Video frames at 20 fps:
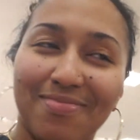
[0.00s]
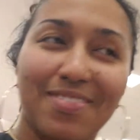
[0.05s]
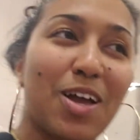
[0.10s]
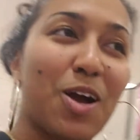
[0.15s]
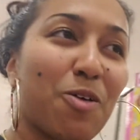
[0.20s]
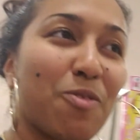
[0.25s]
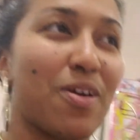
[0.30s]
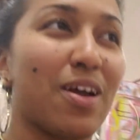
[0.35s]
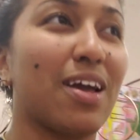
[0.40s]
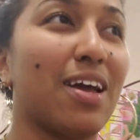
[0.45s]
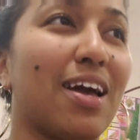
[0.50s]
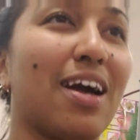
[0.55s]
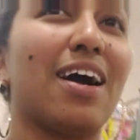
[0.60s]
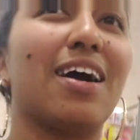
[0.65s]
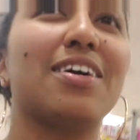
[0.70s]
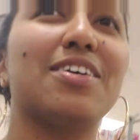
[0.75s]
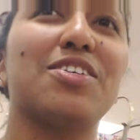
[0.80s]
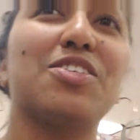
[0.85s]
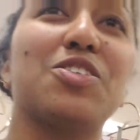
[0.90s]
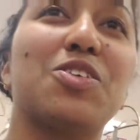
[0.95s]
Alright
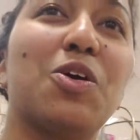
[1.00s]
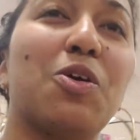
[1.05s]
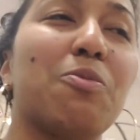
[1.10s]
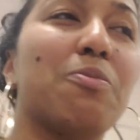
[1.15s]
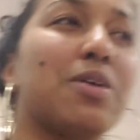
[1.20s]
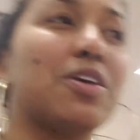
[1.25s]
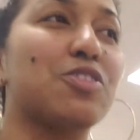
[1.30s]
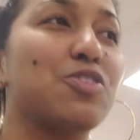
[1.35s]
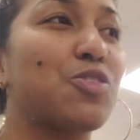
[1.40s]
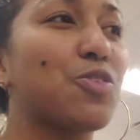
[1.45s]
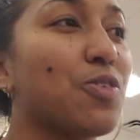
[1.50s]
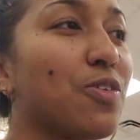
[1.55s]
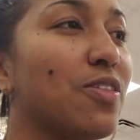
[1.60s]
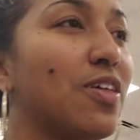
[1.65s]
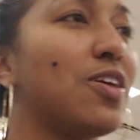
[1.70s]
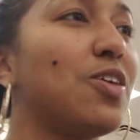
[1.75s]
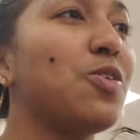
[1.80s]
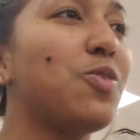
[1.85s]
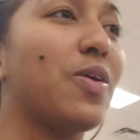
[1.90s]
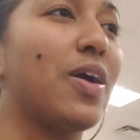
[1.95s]
guys, so make sure
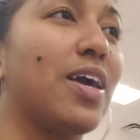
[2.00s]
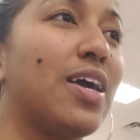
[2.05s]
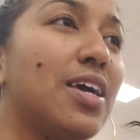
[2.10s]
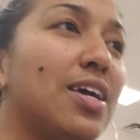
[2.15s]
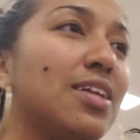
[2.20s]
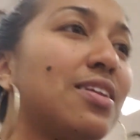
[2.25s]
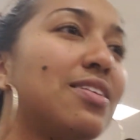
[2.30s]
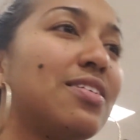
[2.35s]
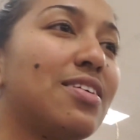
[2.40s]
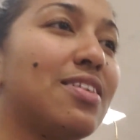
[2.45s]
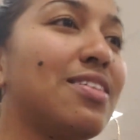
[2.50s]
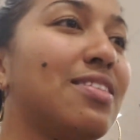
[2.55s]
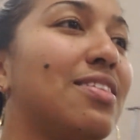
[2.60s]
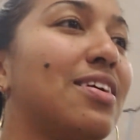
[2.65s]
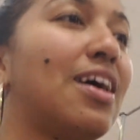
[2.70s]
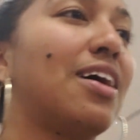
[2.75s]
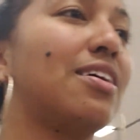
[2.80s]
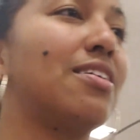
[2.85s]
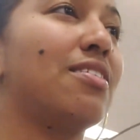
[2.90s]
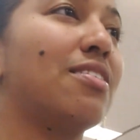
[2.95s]
that you hit
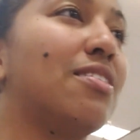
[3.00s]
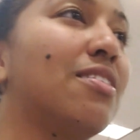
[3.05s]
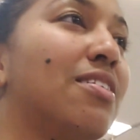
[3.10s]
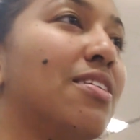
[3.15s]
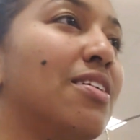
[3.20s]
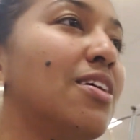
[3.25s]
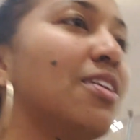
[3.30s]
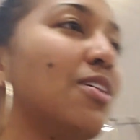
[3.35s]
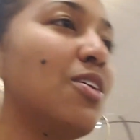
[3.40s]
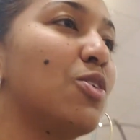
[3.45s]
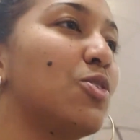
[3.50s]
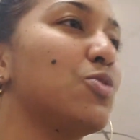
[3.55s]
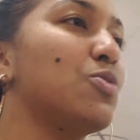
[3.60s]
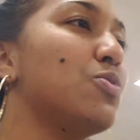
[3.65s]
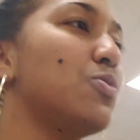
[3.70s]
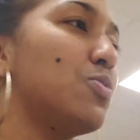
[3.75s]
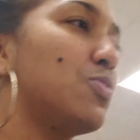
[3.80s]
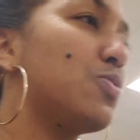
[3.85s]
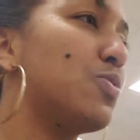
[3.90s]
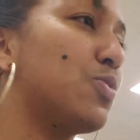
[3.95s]
that.
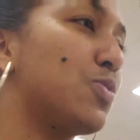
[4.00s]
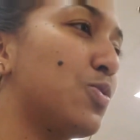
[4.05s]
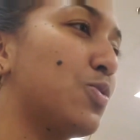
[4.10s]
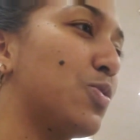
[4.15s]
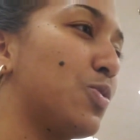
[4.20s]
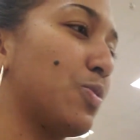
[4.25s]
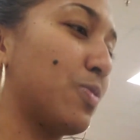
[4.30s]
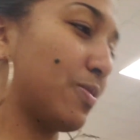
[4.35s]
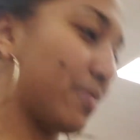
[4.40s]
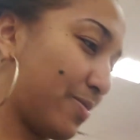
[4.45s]
Ooh.